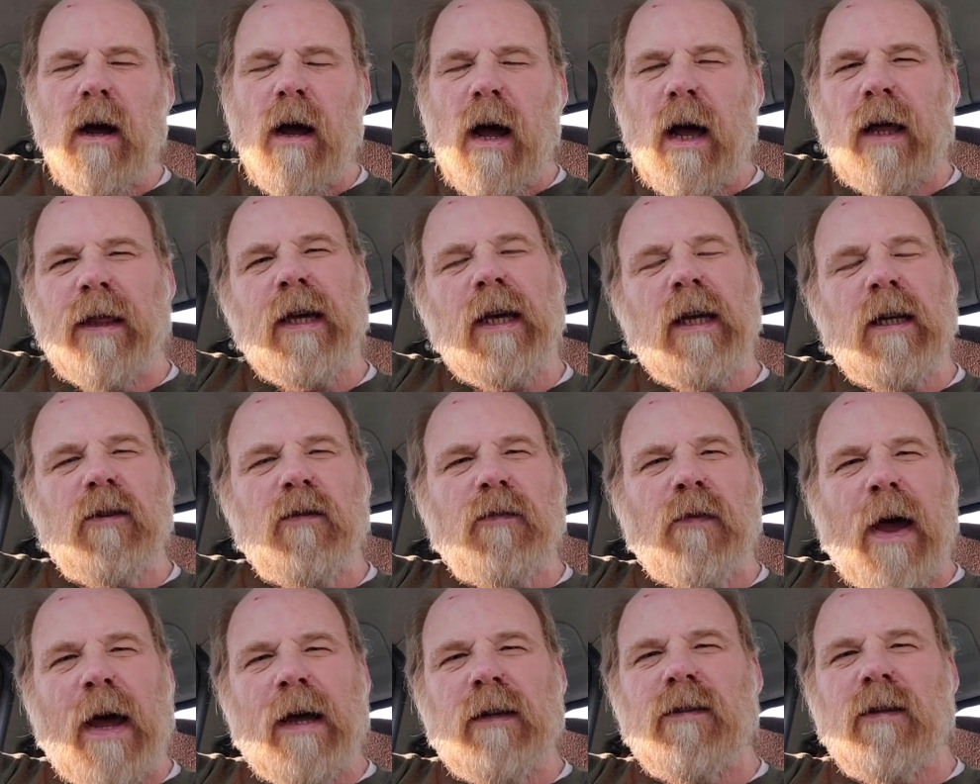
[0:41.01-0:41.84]
I think it's
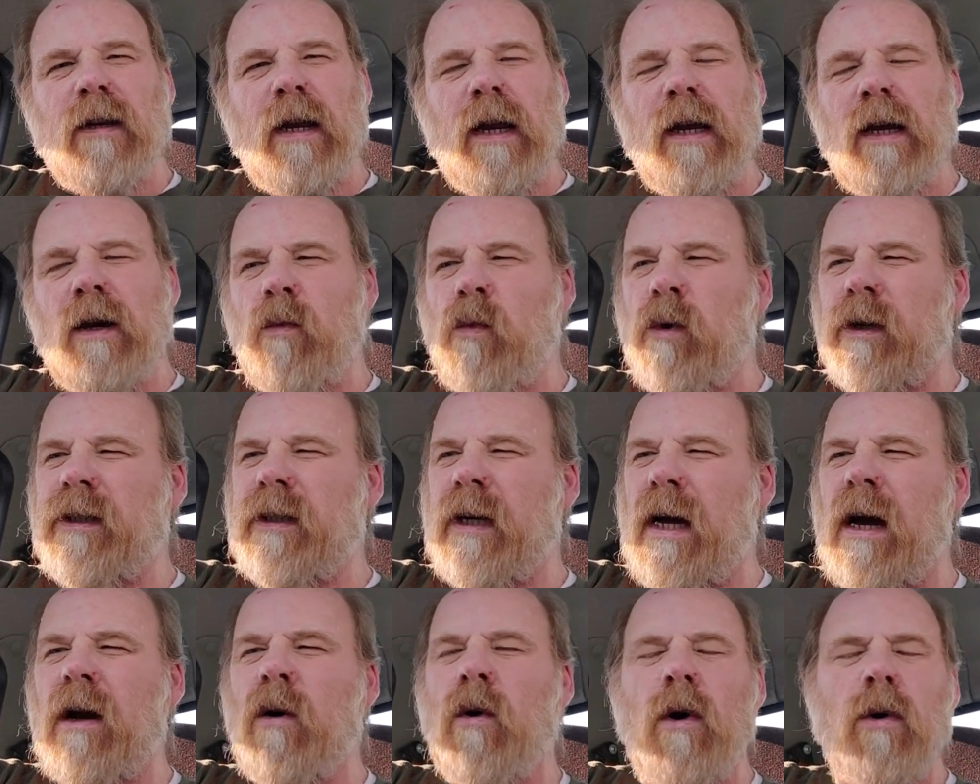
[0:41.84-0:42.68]
fascinating. And what
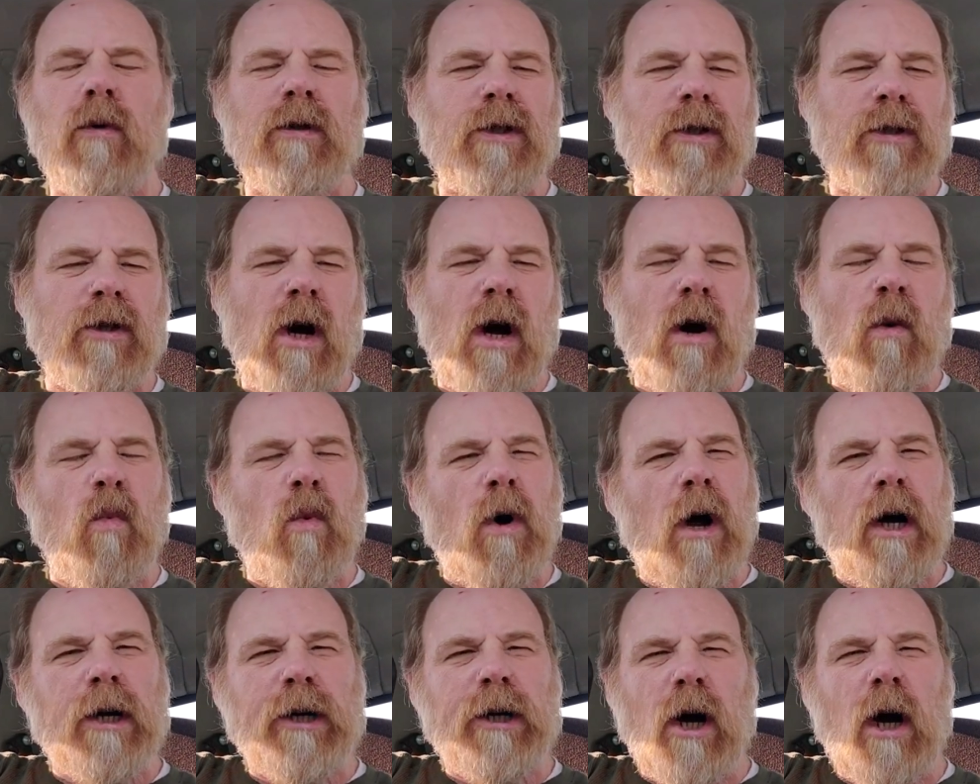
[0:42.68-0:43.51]
I always thought,
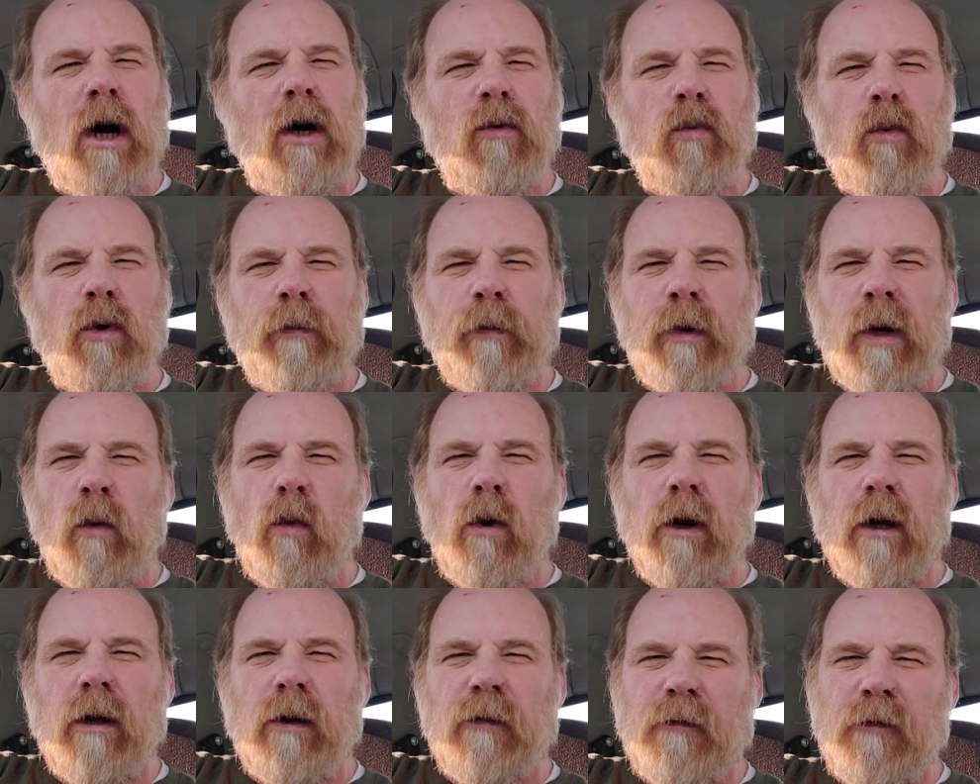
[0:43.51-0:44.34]
a yard would be
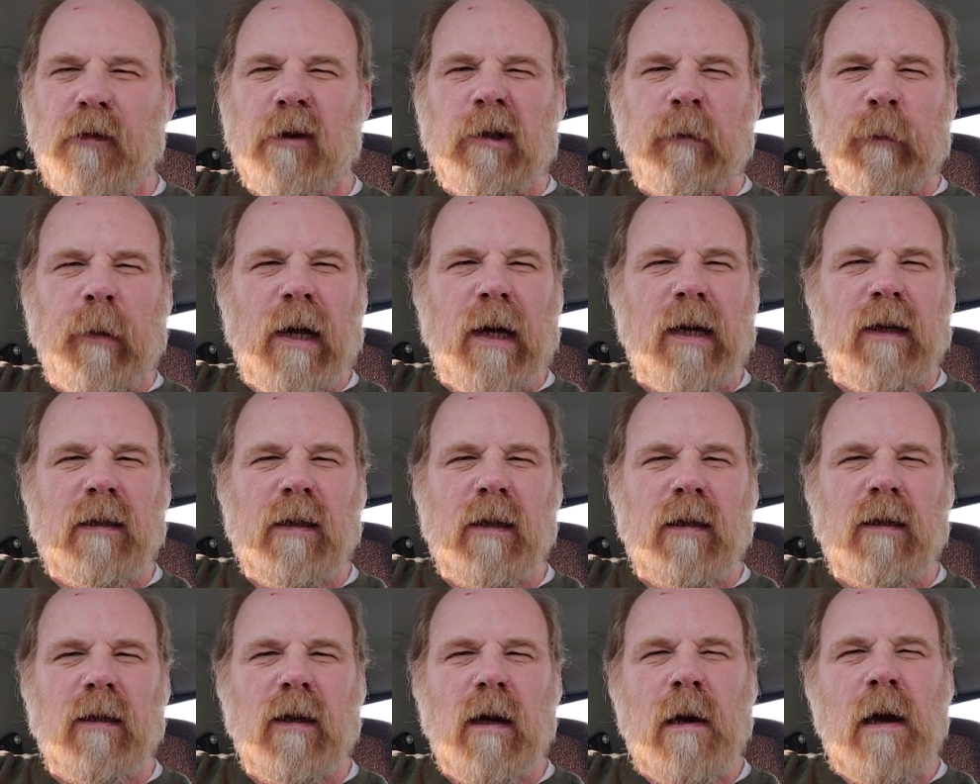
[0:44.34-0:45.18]
one of the first
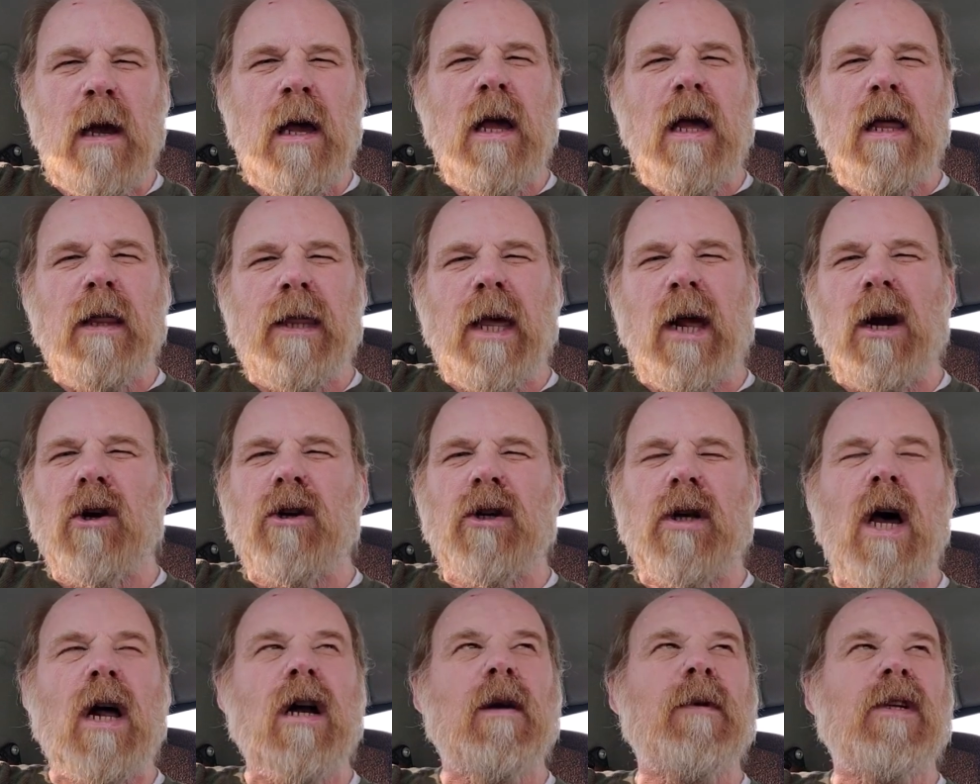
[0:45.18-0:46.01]
places that
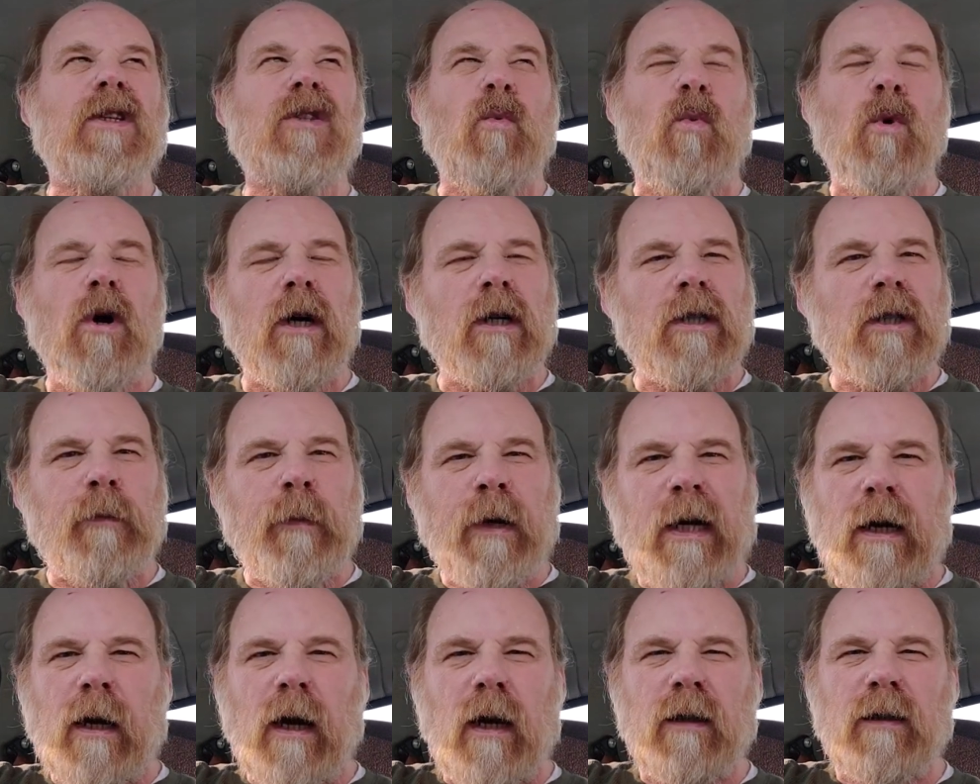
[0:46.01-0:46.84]
autonomous works
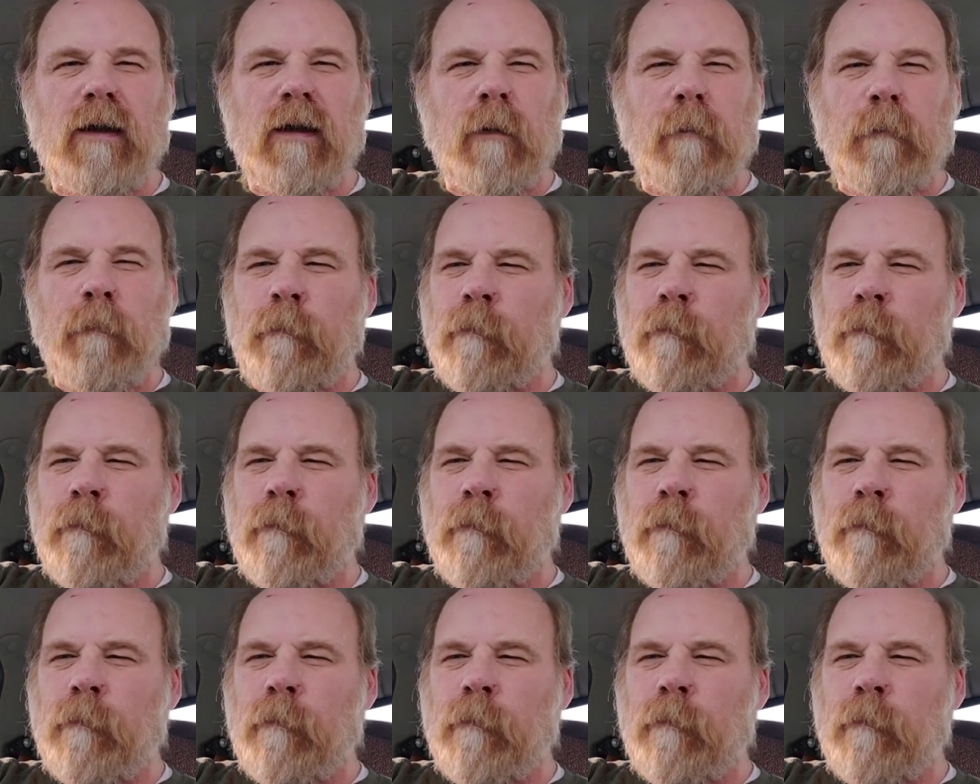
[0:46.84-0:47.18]
because